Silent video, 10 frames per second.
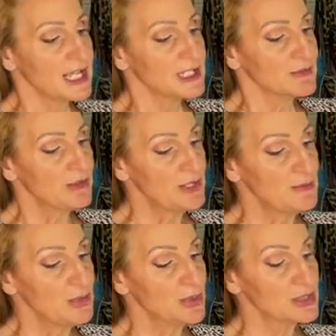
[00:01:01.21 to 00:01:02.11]
it's very
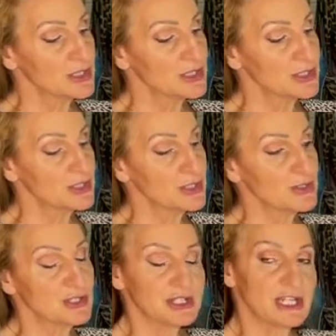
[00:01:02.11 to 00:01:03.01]
important
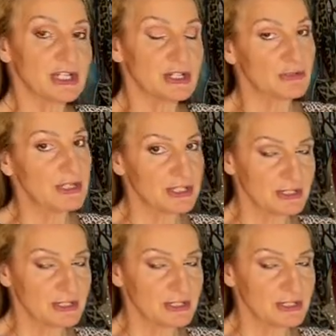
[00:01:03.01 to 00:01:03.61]
to take correct